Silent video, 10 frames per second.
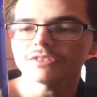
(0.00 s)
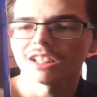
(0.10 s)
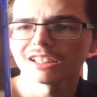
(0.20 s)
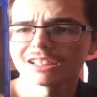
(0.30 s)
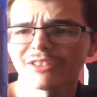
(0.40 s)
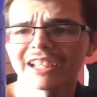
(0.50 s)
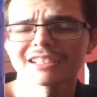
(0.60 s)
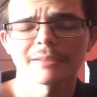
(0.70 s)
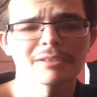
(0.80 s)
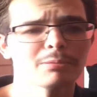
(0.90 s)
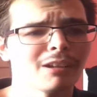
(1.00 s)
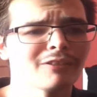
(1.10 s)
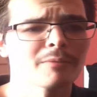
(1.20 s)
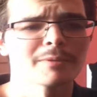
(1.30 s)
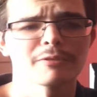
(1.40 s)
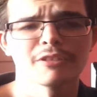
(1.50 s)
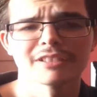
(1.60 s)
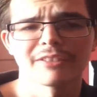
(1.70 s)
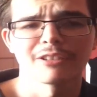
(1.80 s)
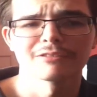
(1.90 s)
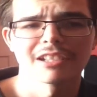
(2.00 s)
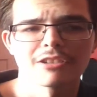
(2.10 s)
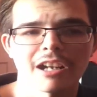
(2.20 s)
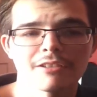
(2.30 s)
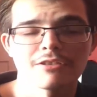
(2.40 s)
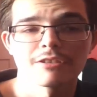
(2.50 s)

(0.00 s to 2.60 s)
I just think some of the platforms it's really difficult to judge,